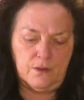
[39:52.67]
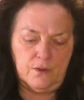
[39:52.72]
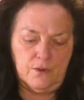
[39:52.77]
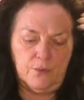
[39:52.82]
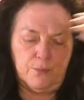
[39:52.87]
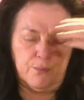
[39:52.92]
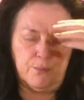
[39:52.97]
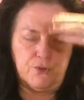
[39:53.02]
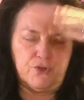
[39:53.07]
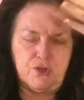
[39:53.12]

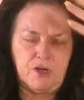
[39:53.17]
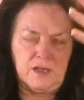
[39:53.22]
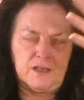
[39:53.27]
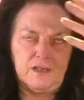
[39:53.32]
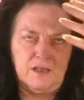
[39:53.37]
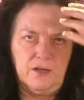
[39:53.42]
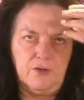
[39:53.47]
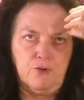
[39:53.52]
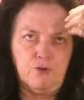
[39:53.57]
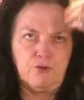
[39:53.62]
you're
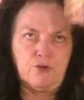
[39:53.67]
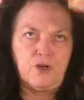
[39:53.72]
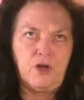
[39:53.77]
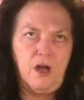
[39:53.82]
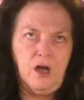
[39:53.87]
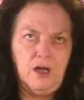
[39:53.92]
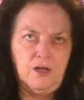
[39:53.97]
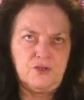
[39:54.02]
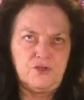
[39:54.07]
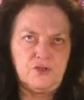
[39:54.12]
projecting your
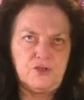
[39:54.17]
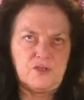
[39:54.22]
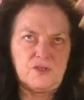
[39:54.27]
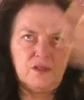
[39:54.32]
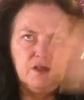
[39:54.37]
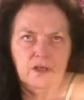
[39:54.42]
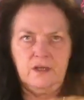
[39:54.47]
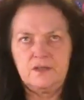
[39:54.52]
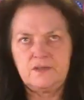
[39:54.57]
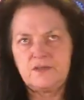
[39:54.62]

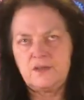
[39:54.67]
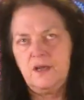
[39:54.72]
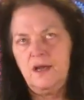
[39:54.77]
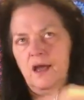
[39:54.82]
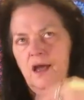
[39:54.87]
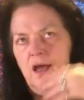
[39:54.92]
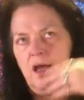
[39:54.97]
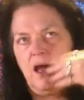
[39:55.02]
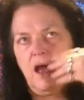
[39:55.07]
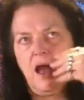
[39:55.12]
consciousness.
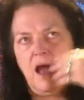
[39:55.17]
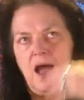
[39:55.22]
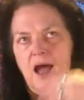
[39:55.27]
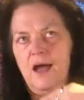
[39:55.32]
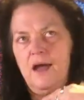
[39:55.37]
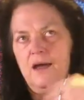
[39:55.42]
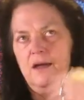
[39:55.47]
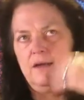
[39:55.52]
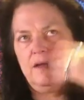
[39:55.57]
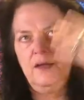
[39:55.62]

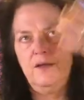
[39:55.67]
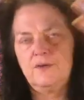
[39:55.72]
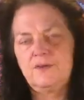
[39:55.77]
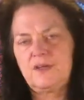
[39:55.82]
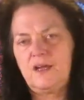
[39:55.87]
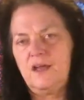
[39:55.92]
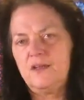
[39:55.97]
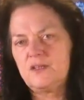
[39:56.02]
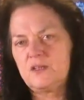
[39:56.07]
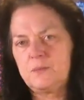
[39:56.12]
I, you know, it's
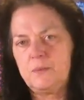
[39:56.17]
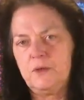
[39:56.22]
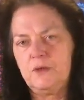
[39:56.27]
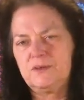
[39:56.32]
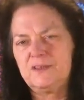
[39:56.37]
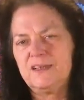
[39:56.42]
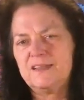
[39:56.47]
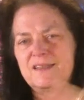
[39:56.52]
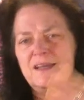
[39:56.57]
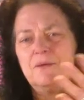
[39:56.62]
kind of the
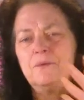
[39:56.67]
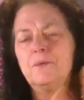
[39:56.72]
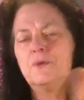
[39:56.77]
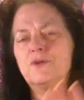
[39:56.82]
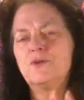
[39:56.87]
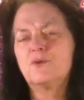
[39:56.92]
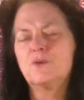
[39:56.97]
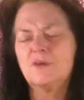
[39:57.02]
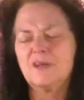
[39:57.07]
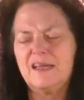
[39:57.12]
spirit thing. It's kind of
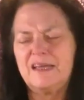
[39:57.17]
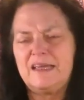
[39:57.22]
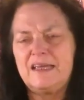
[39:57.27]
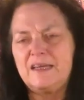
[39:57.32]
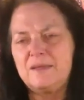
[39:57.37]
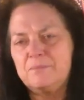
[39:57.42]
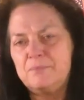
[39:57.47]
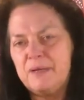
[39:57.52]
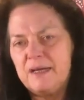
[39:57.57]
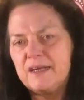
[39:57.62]
when you're
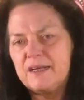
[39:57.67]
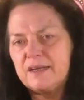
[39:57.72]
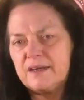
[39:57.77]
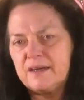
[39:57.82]
laying in bed